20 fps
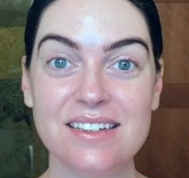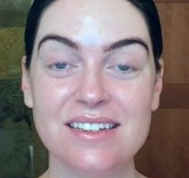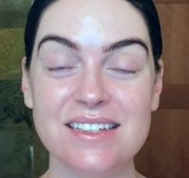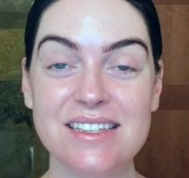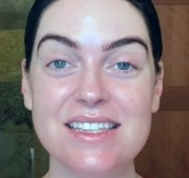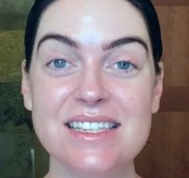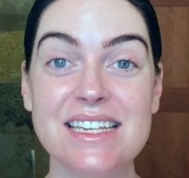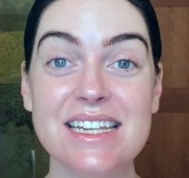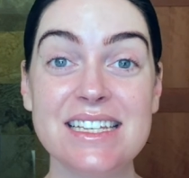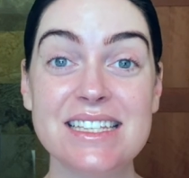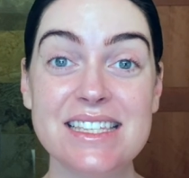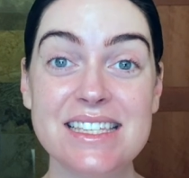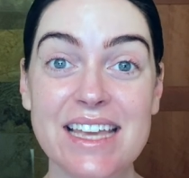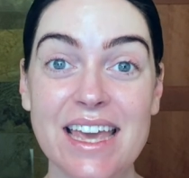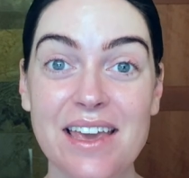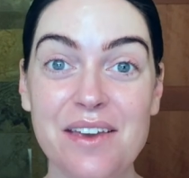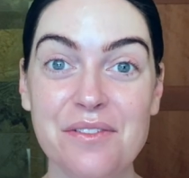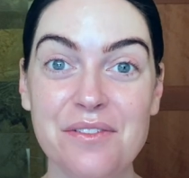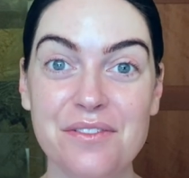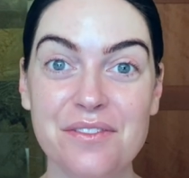Stay
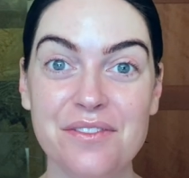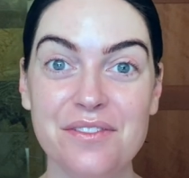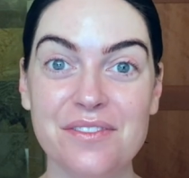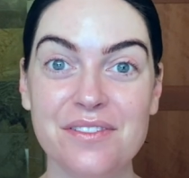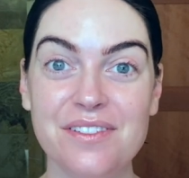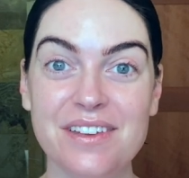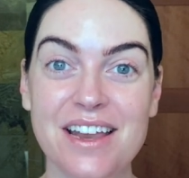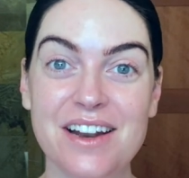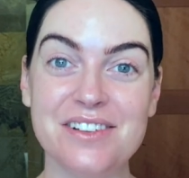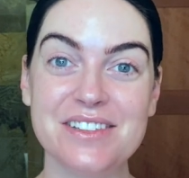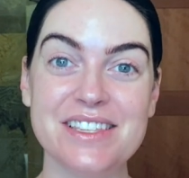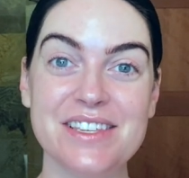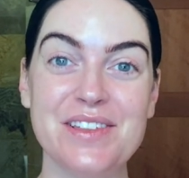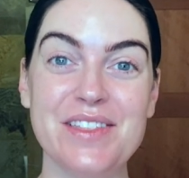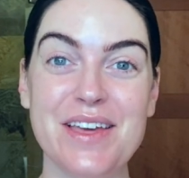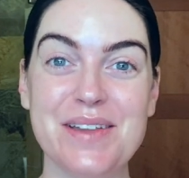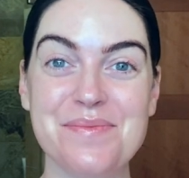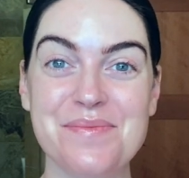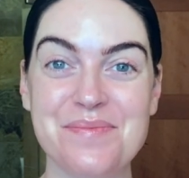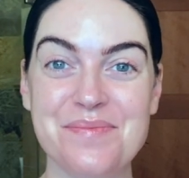safe, and I'll see you
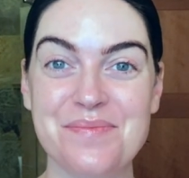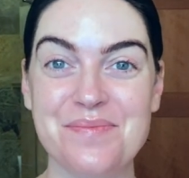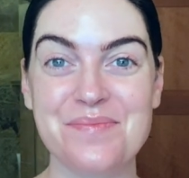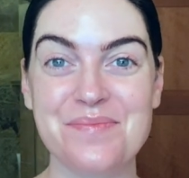then.